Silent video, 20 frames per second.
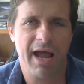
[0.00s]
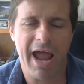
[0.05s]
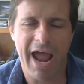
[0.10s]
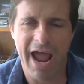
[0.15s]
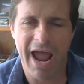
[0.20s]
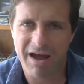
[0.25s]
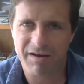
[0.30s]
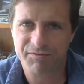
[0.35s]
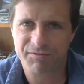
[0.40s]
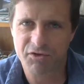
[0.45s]

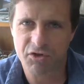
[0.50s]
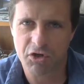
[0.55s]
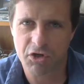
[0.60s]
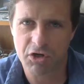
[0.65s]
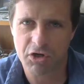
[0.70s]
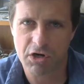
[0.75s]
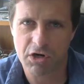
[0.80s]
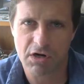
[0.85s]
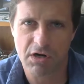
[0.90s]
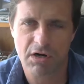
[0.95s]

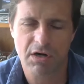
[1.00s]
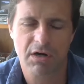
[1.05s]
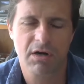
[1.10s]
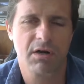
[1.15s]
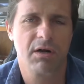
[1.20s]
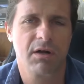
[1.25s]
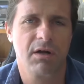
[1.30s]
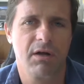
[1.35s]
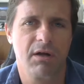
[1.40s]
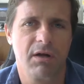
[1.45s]
after
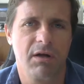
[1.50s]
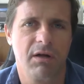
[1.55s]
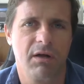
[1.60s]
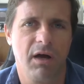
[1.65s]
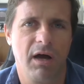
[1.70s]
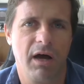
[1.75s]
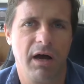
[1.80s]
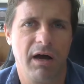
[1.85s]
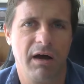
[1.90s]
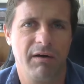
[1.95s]

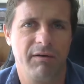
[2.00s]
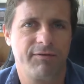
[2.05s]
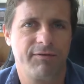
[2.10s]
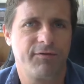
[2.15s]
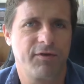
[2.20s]
uh,